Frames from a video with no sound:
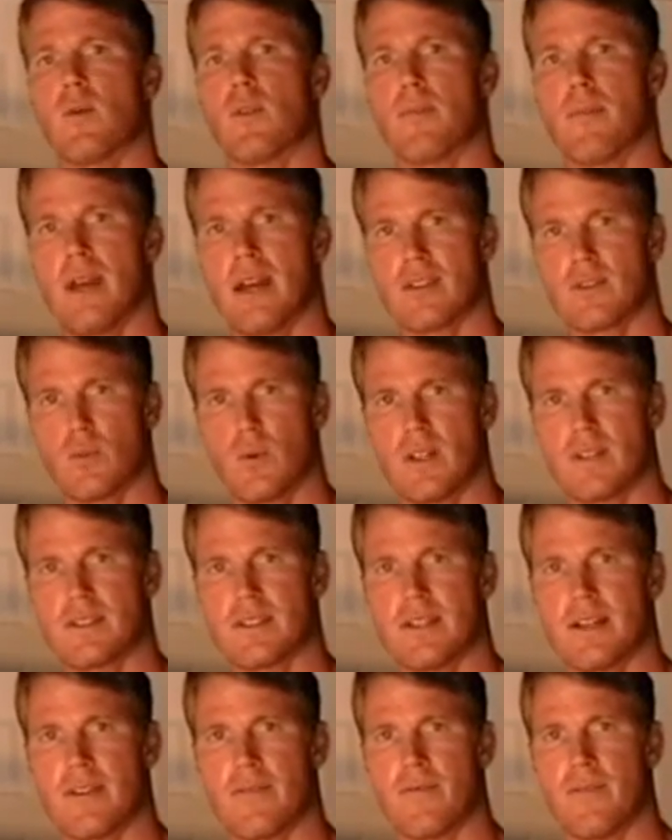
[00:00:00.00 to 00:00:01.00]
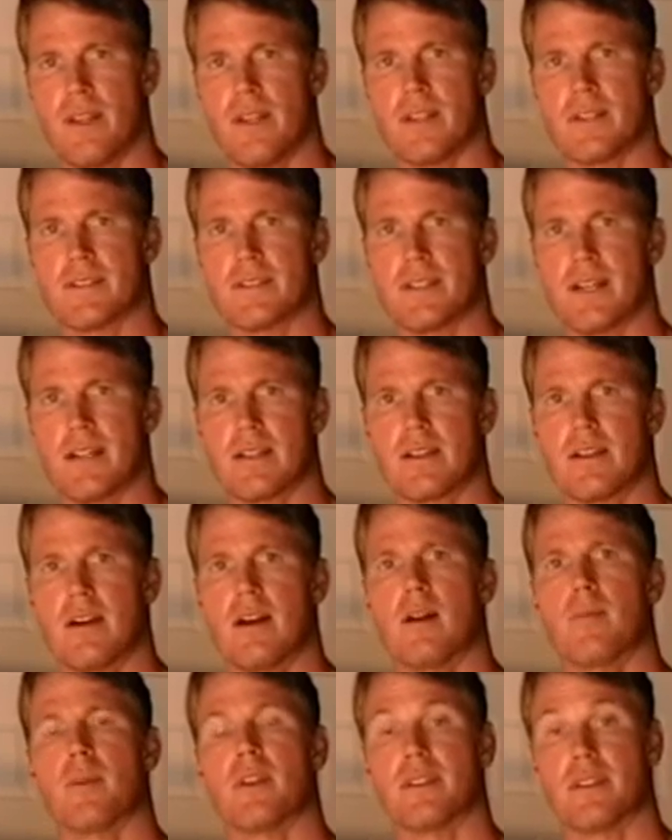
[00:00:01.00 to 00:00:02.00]
with
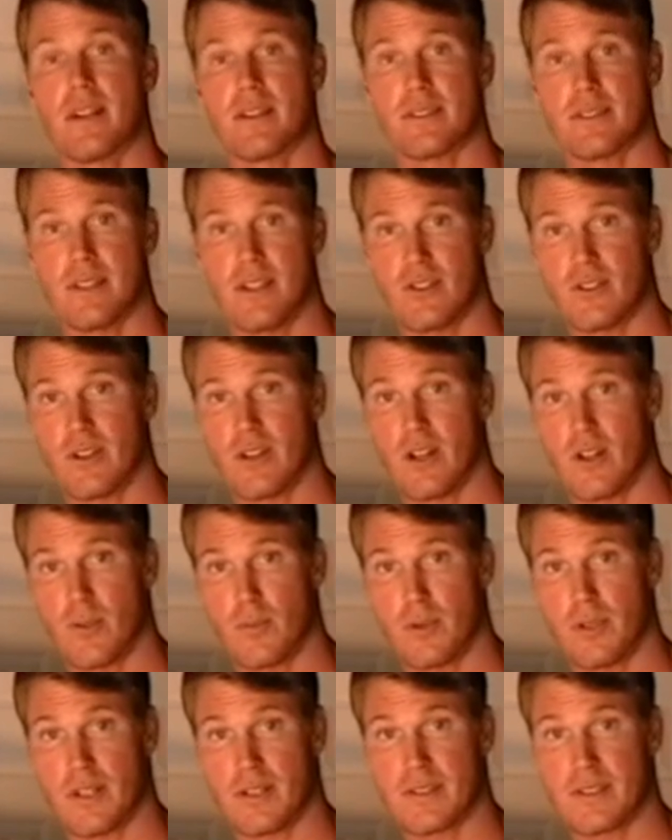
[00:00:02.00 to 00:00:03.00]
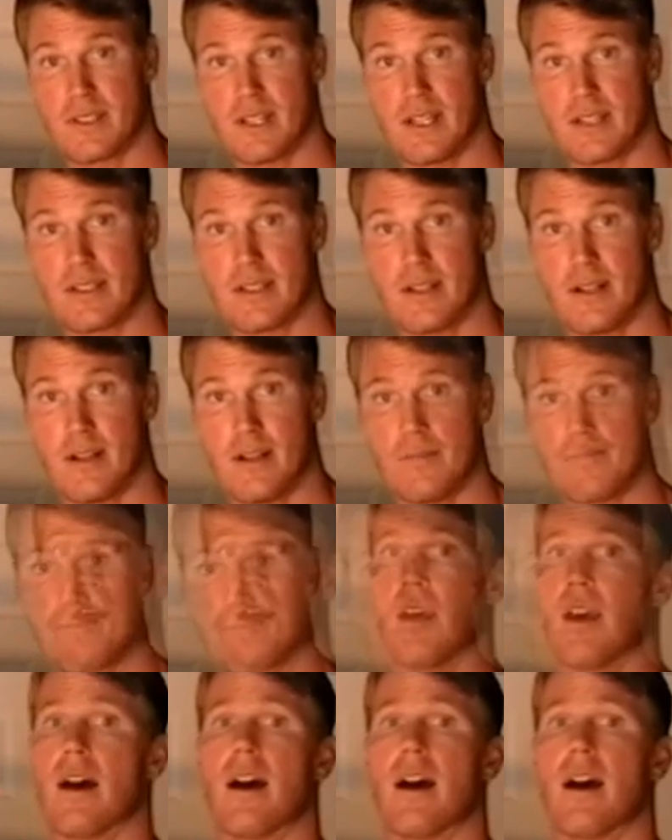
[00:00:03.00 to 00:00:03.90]
MaxWettsteinFitness.com and DestinationHealthPlus.com.